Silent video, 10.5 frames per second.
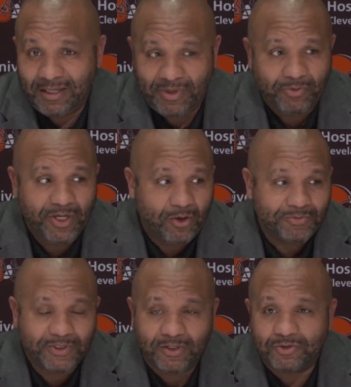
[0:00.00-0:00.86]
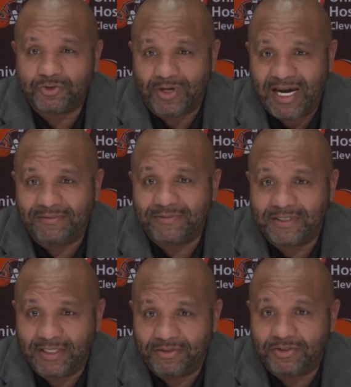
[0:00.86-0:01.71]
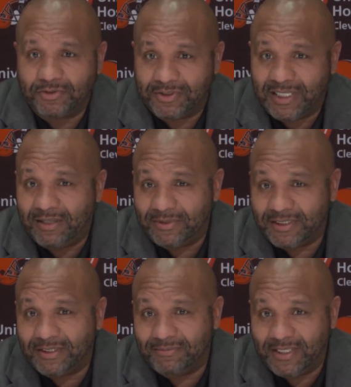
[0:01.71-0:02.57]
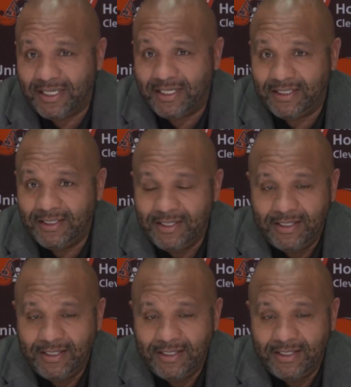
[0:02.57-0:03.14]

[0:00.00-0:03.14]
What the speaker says: I mean, we hope to go draft another Joe Thomas someday.